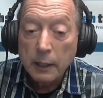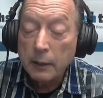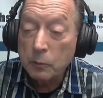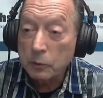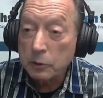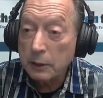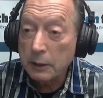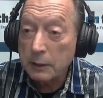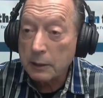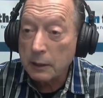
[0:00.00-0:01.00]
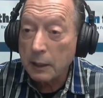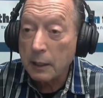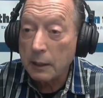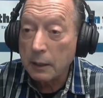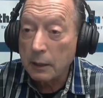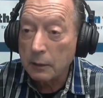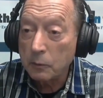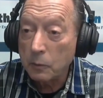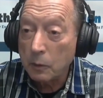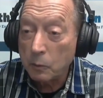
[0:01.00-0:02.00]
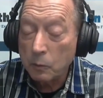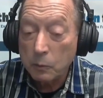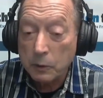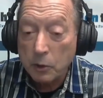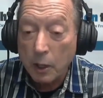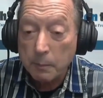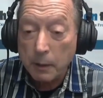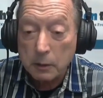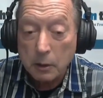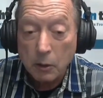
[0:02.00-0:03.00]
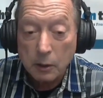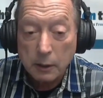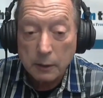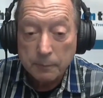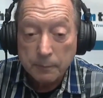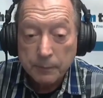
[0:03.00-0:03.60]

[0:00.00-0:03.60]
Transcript: And we'll see this again when we talk about Target.